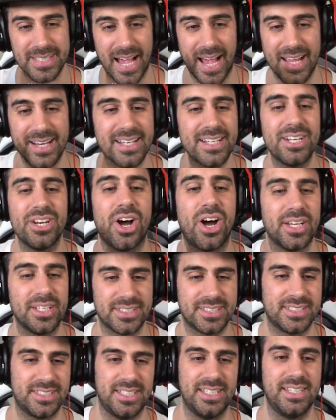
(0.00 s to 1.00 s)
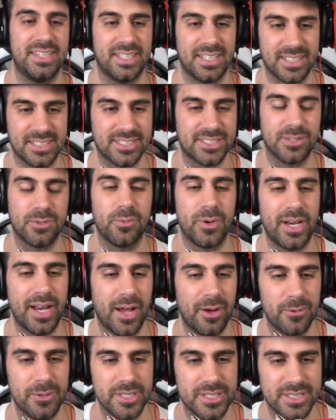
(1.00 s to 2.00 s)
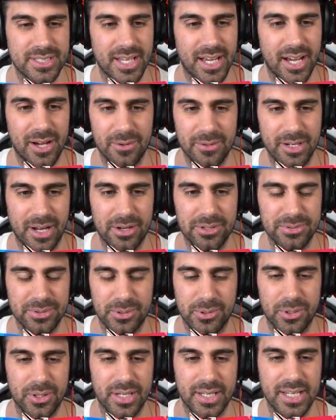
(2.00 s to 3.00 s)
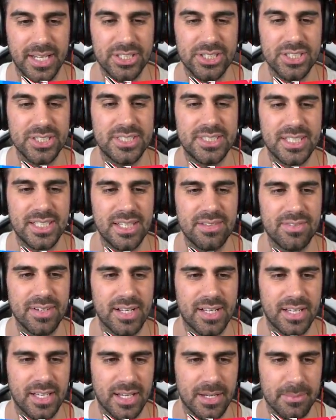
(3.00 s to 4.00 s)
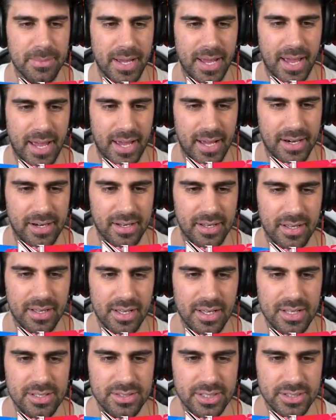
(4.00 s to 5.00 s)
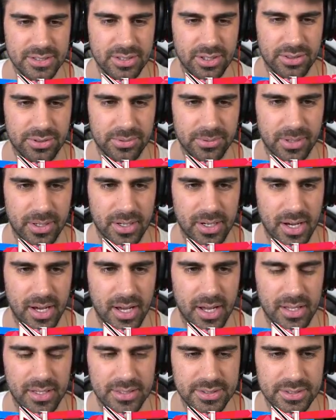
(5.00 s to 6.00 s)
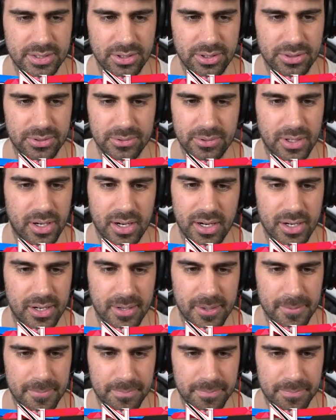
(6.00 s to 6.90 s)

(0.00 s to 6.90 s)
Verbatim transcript: I did not see this when I was uh when I was recording. It just didn't even click in my head. So let's go through our uh let's go through our